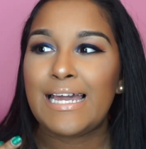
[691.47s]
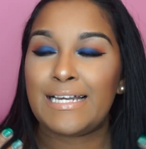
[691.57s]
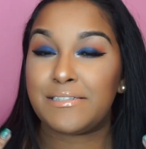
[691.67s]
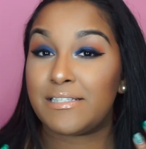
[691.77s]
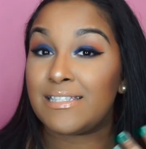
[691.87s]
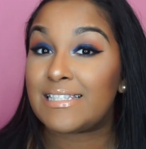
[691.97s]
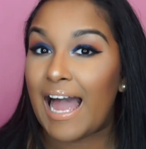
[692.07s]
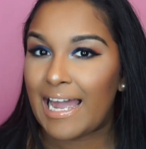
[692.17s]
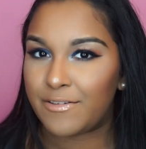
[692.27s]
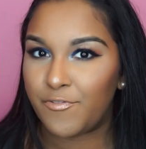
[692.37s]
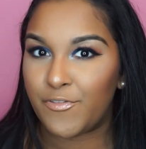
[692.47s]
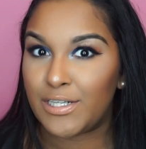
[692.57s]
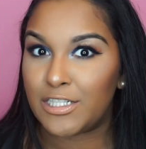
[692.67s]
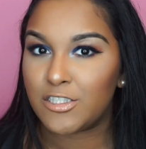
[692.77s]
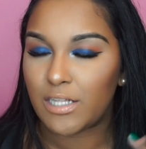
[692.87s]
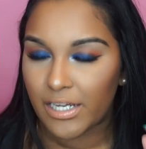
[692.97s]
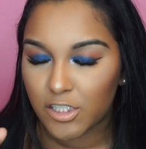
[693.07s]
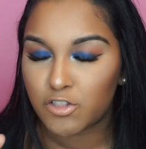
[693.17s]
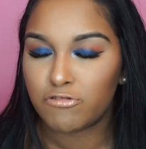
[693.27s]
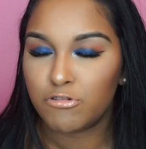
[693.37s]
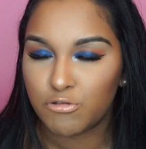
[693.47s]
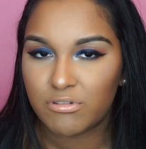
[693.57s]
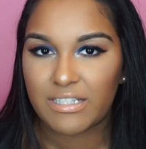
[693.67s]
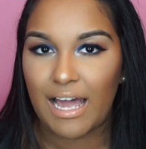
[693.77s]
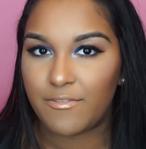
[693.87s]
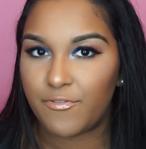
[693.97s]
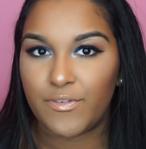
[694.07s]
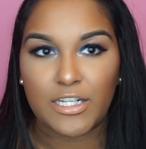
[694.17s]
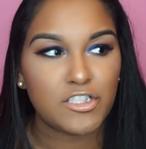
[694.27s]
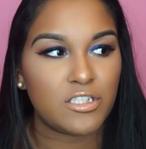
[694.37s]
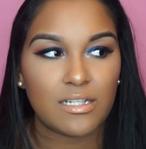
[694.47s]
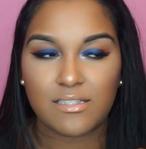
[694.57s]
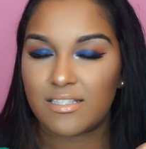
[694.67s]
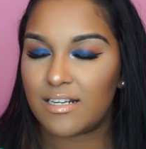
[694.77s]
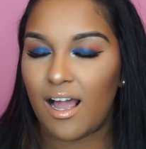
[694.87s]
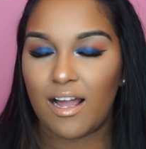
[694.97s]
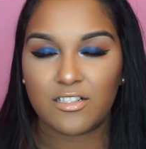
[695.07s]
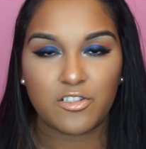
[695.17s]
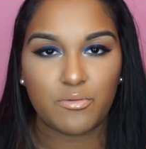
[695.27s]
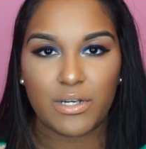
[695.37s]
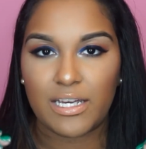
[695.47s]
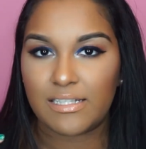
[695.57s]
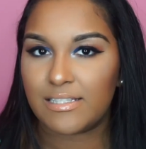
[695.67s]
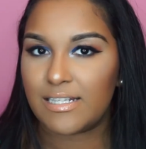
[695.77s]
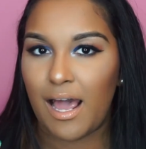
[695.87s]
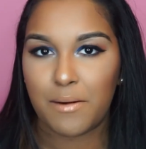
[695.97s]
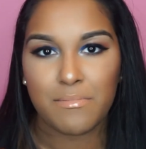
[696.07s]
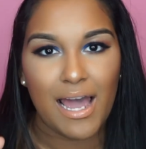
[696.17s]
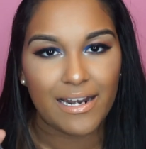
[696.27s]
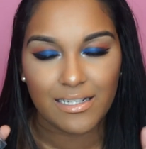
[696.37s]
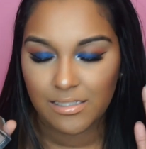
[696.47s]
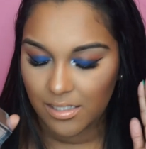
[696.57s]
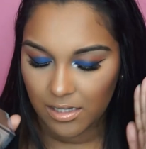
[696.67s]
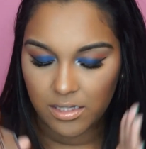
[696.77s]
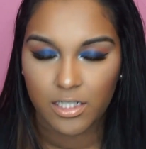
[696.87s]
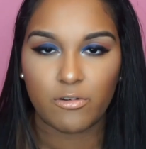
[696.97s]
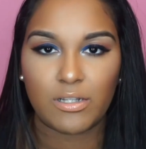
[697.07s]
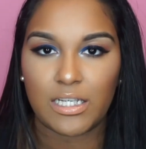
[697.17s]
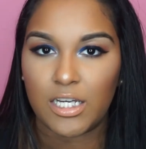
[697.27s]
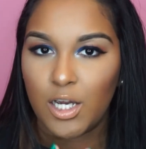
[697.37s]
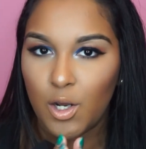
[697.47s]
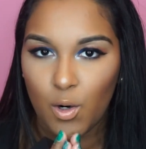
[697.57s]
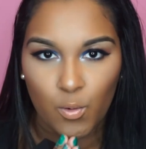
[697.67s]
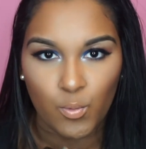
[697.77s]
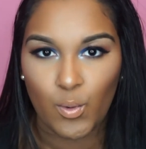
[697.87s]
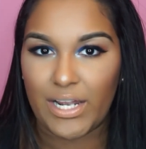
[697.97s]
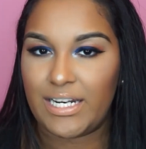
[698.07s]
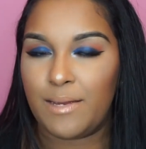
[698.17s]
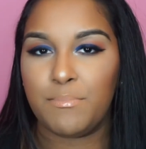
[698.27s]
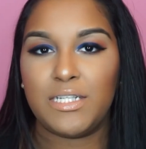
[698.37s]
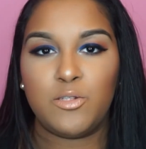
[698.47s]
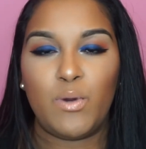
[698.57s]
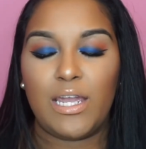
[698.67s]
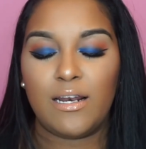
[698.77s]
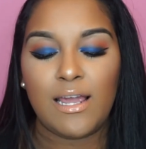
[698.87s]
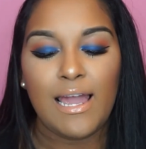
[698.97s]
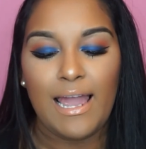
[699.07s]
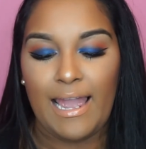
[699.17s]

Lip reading: It's a satin finish, like a true satin finish. It's not dewy, it's not matte, it's literally right in between.